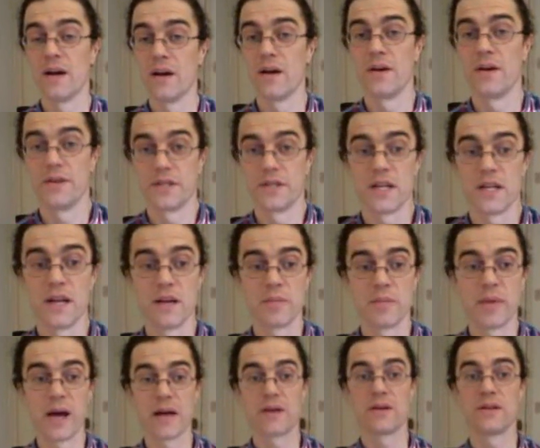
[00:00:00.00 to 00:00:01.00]
understanding
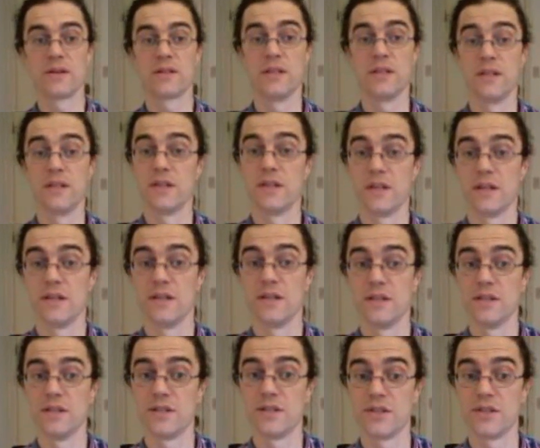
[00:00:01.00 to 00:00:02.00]
patterns and
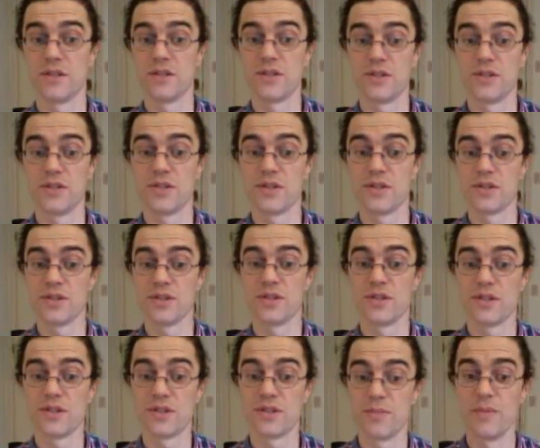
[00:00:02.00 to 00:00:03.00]

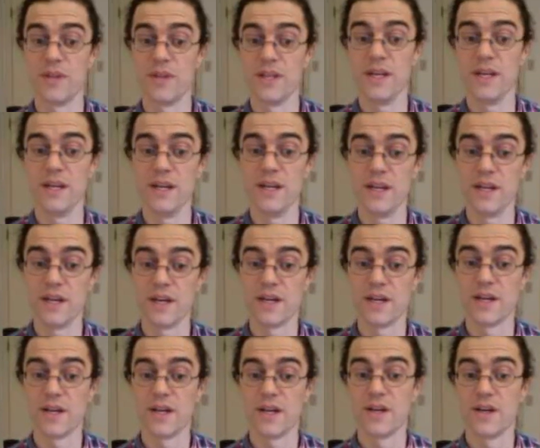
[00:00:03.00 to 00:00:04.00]
some of the
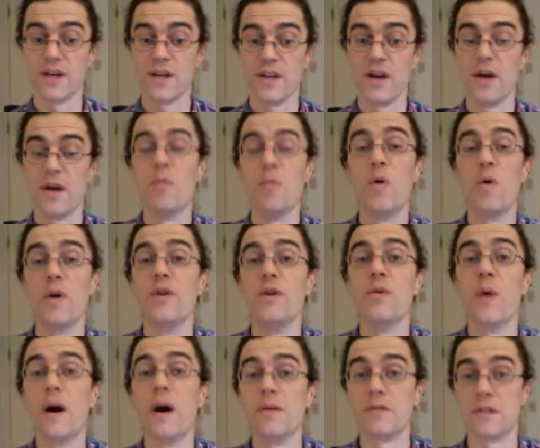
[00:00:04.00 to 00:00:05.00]
more
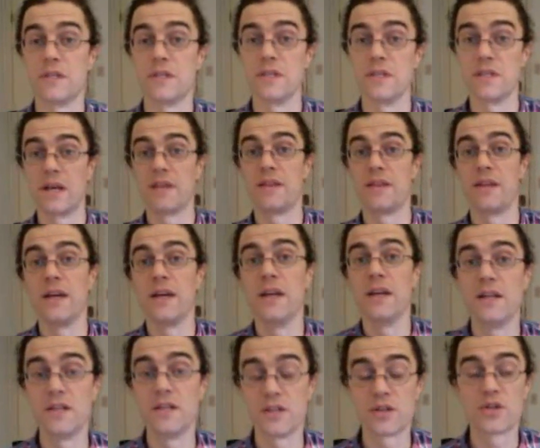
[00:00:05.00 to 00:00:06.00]
nuances that they
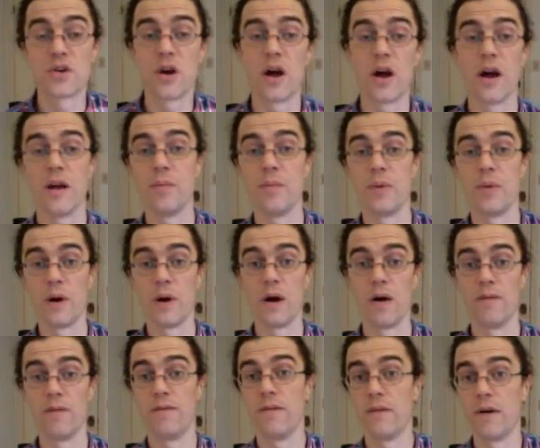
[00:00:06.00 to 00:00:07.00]
describe
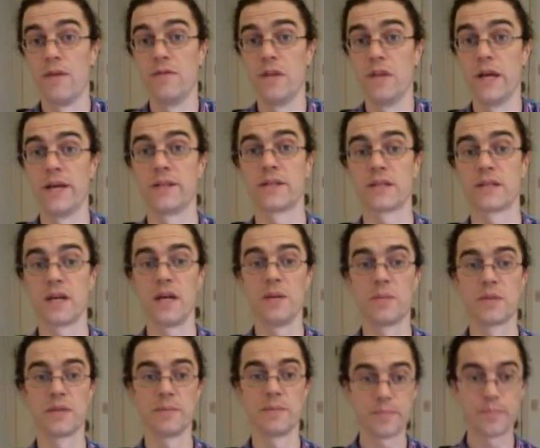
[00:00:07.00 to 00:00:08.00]
of
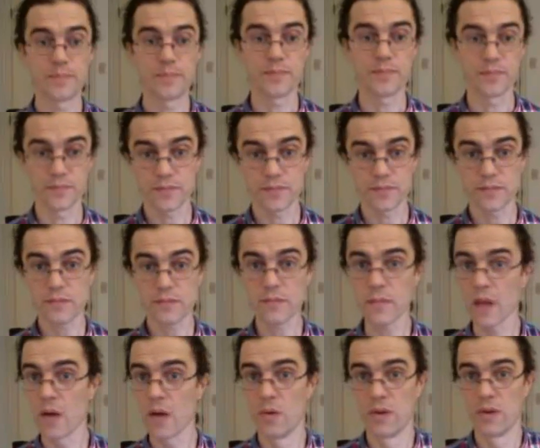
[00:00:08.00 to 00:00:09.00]
landscapes,
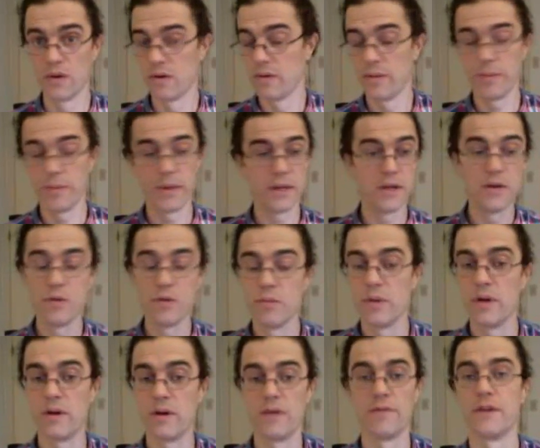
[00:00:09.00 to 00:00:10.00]
whether it be
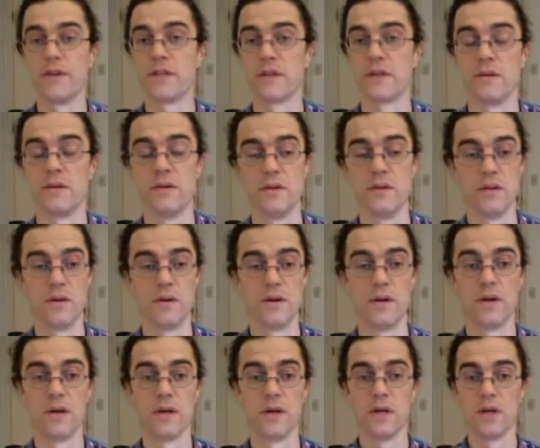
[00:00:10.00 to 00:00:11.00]
human or physical or
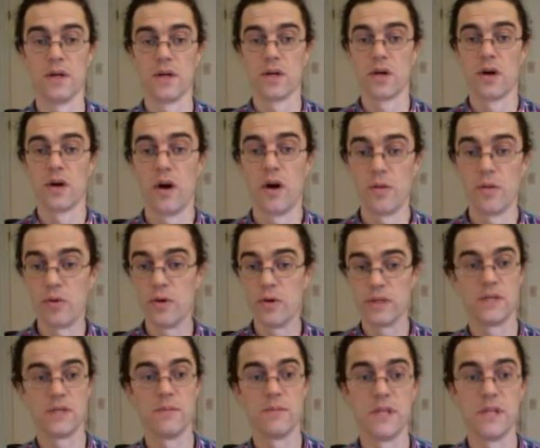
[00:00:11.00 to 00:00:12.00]
all
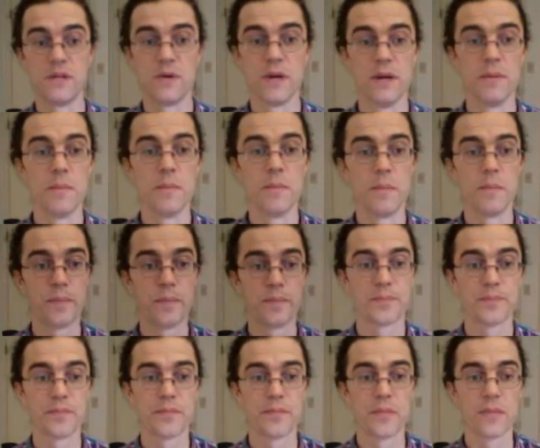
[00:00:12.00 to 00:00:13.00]
points in between.
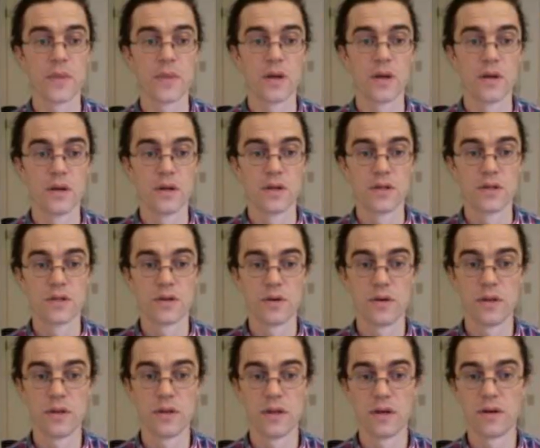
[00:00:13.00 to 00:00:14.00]
So
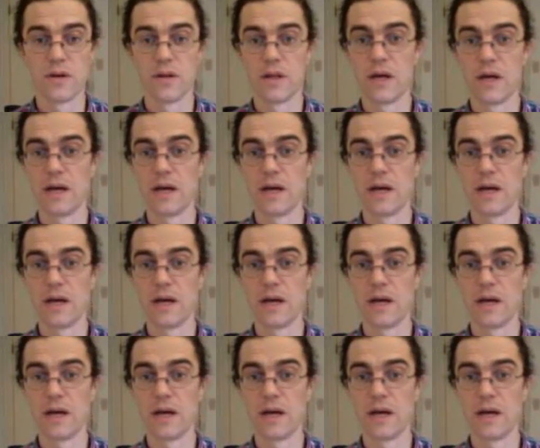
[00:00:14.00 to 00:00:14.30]
a little